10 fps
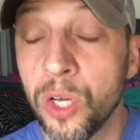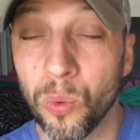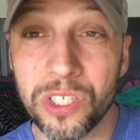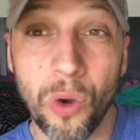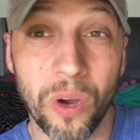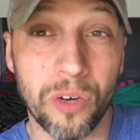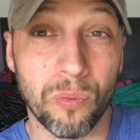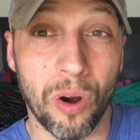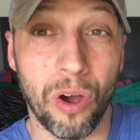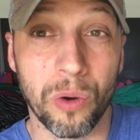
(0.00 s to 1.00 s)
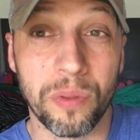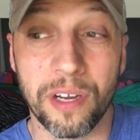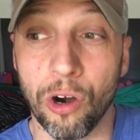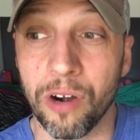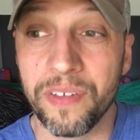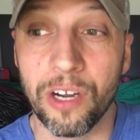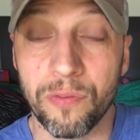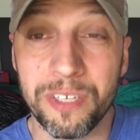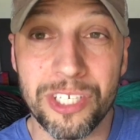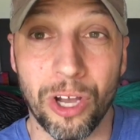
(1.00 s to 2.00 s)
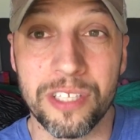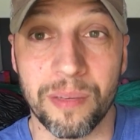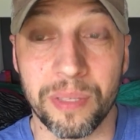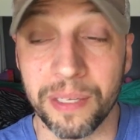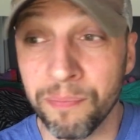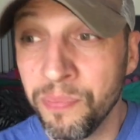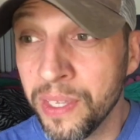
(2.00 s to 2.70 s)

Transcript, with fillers: was going wrong with their rv or if we saw something